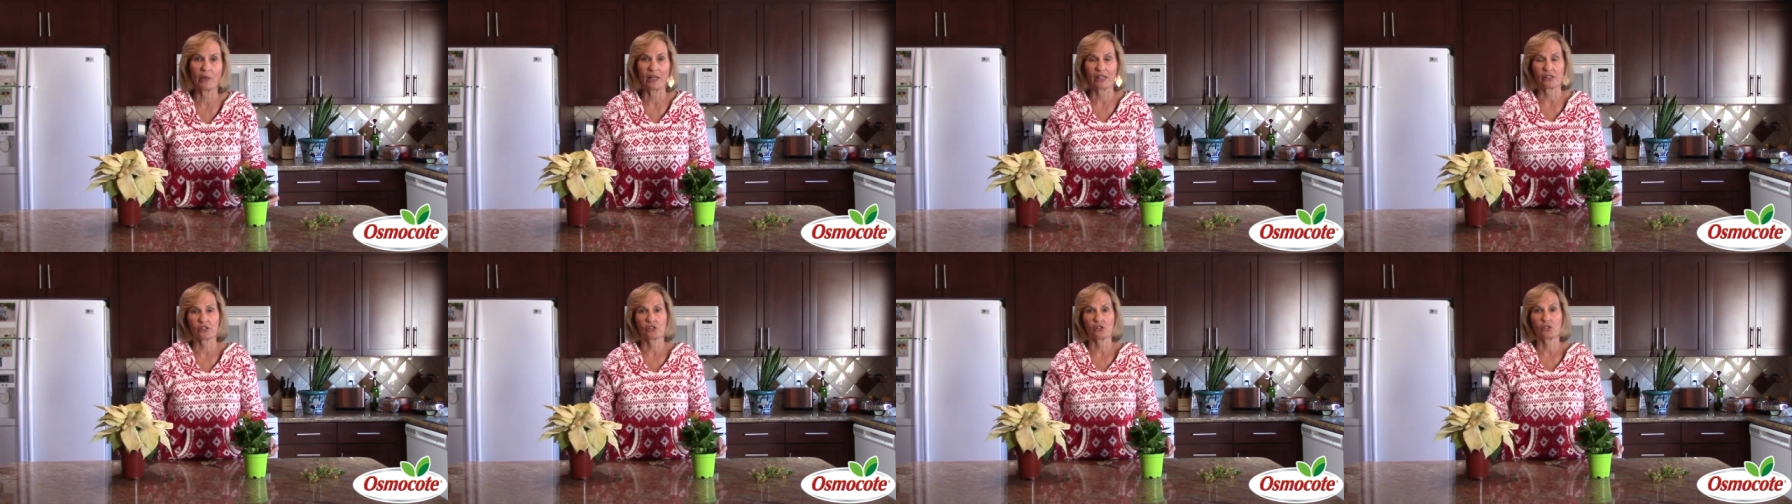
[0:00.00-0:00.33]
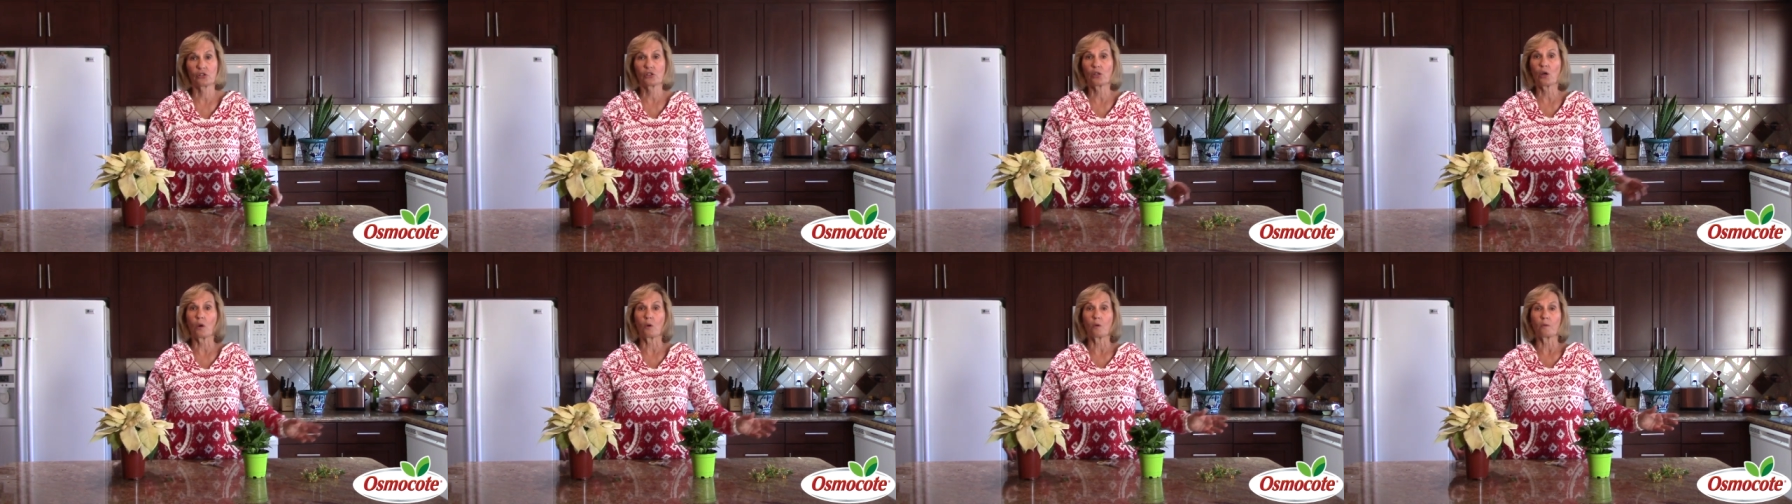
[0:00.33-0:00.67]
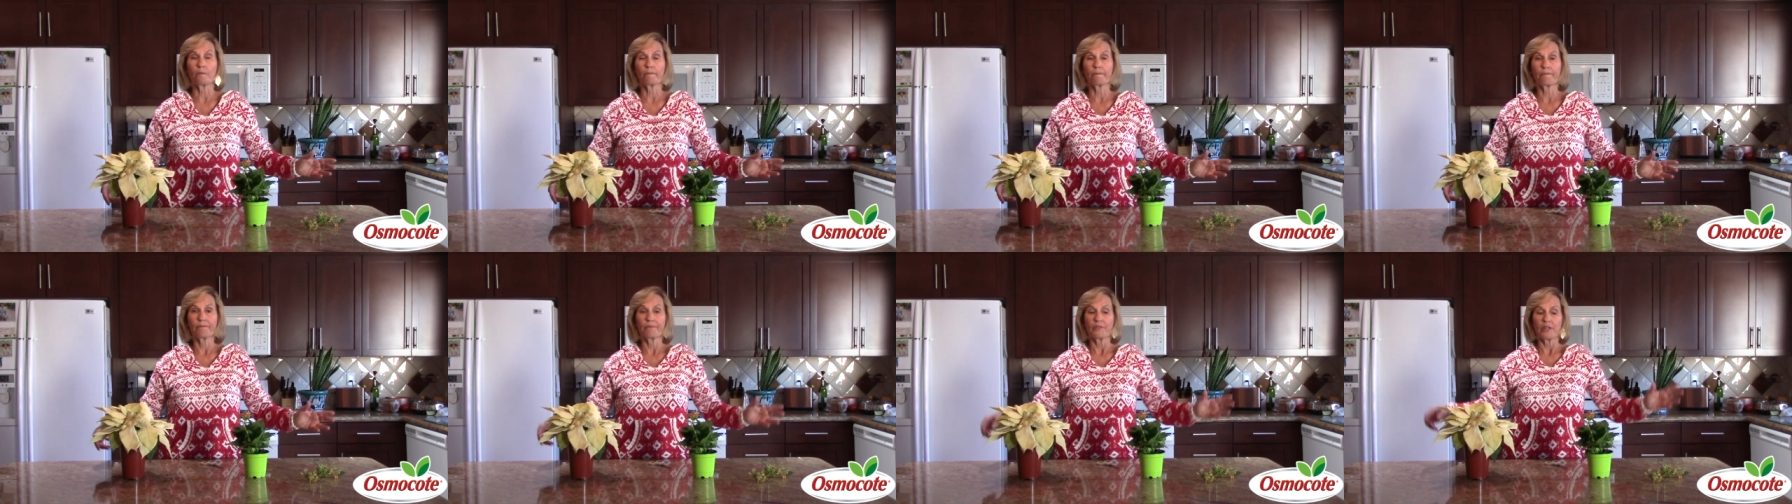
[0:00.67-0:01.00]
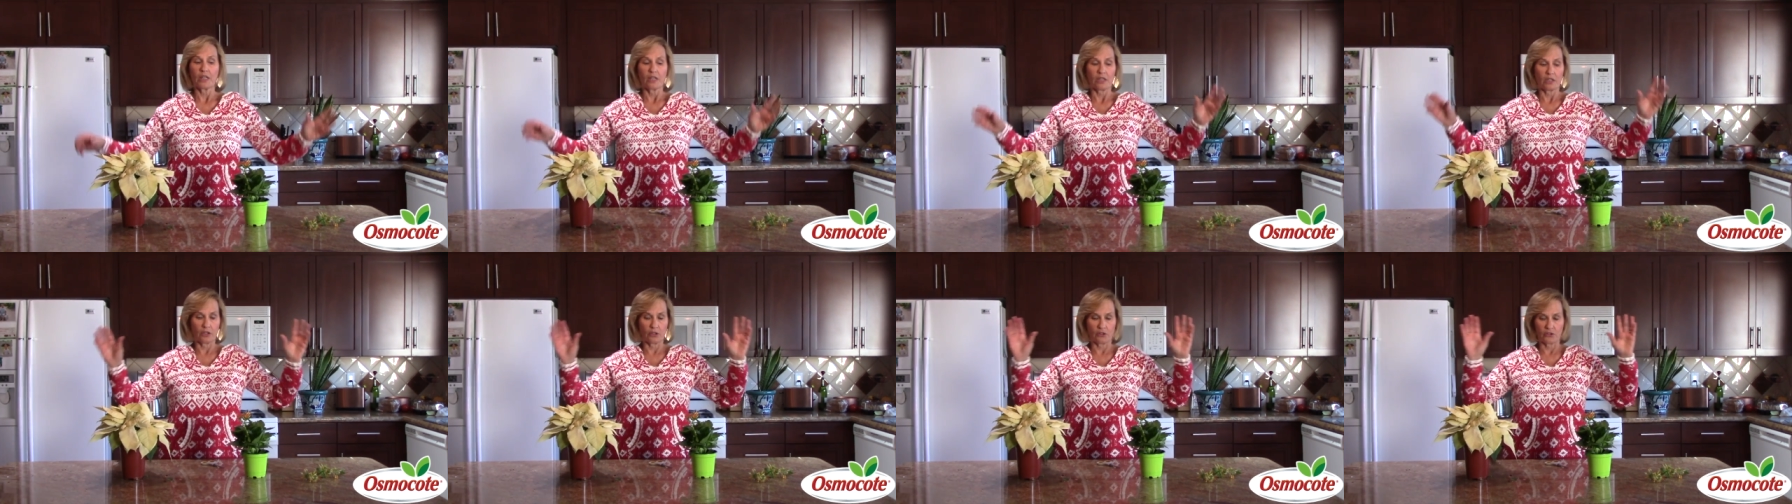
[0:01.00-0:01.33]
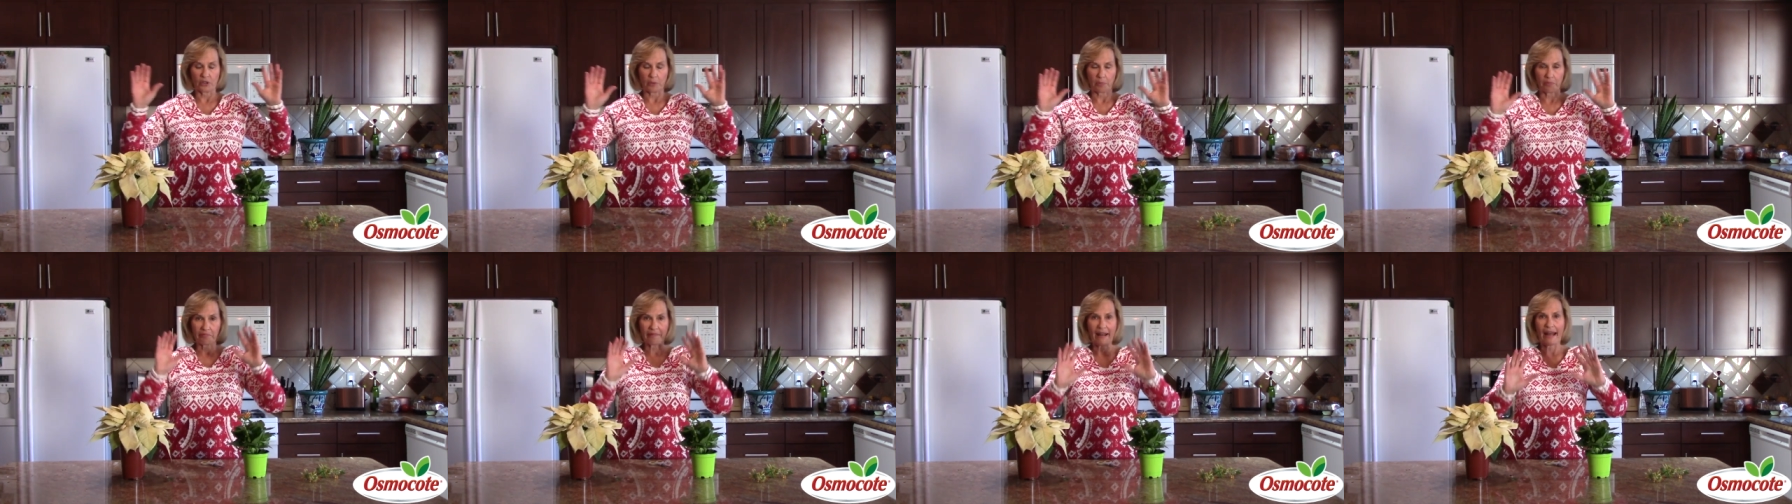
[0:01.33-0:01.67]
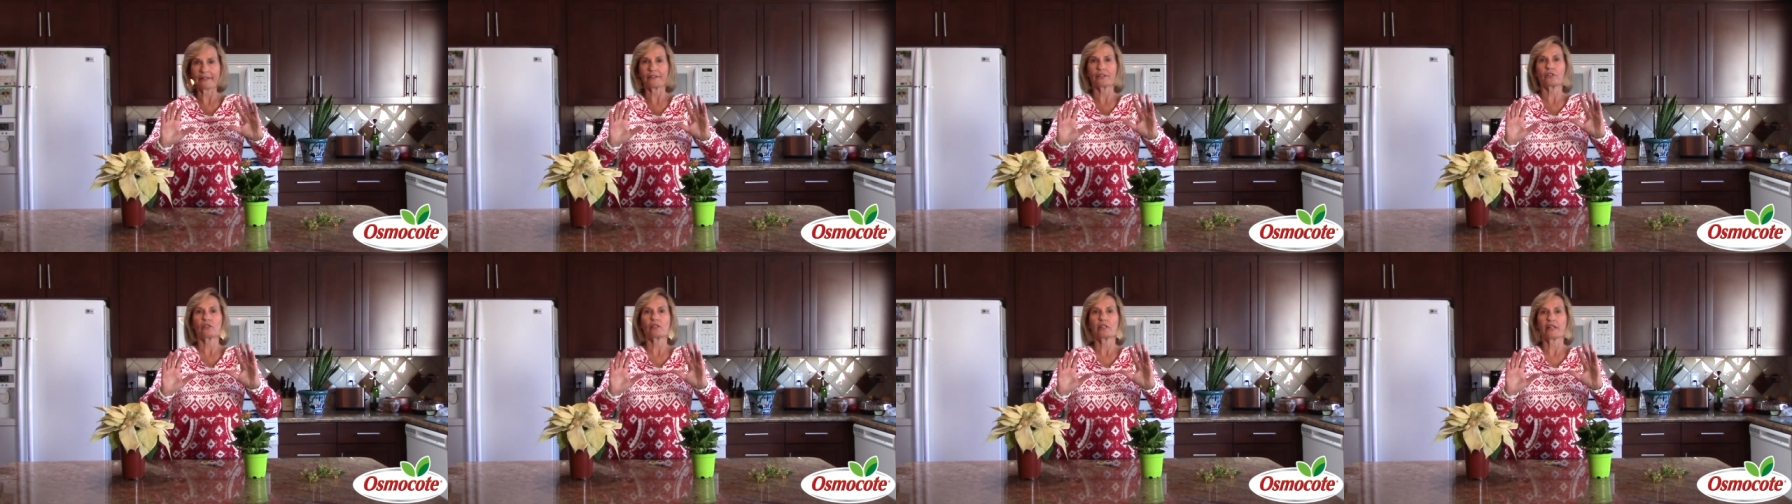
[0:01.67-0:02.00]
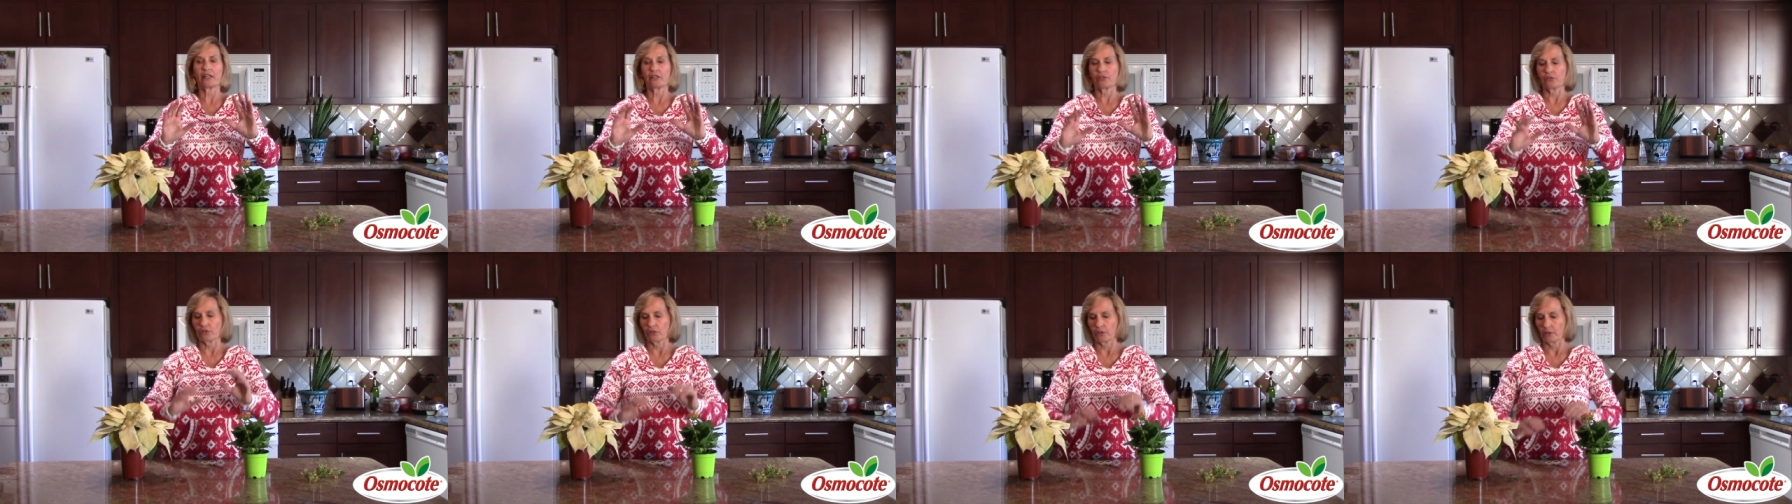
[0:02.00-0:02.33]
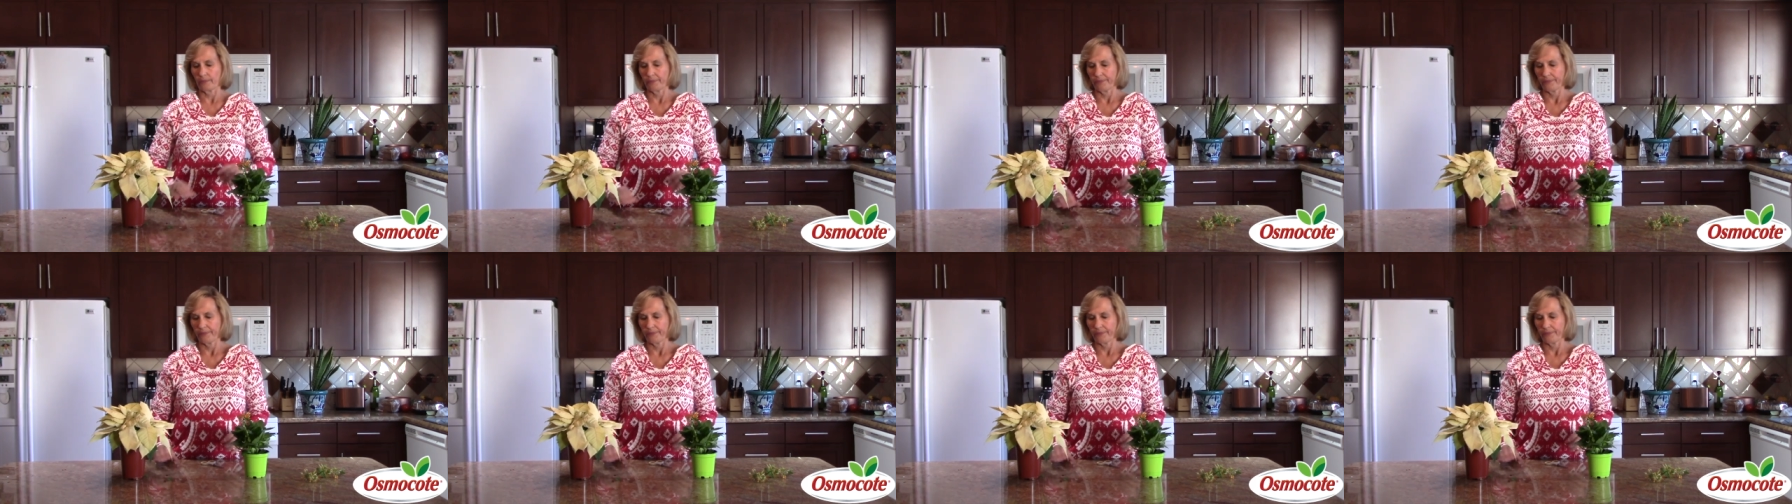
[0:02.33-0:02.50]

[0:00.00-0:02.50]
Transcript: So here's the practical answer.